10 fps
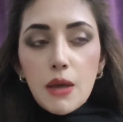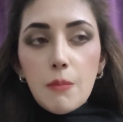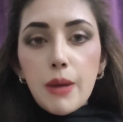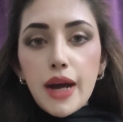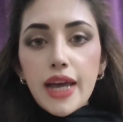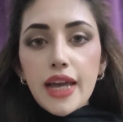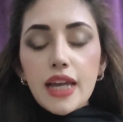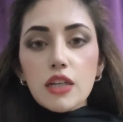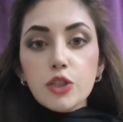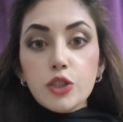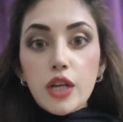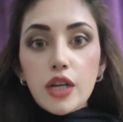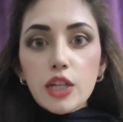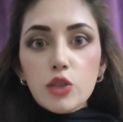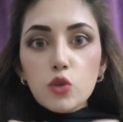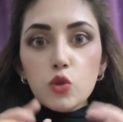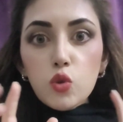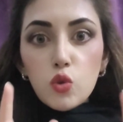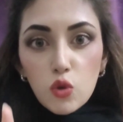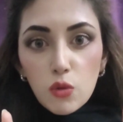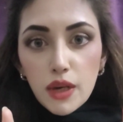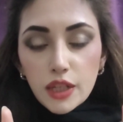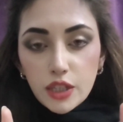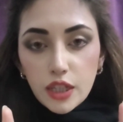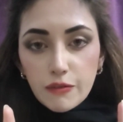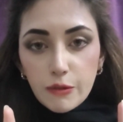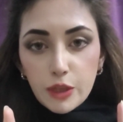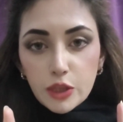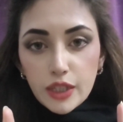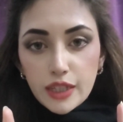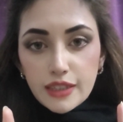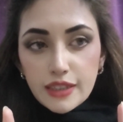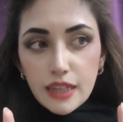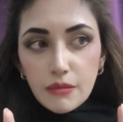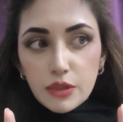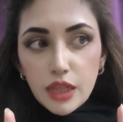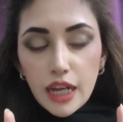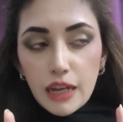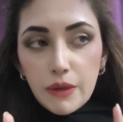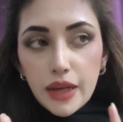by sharing too much information at the same time,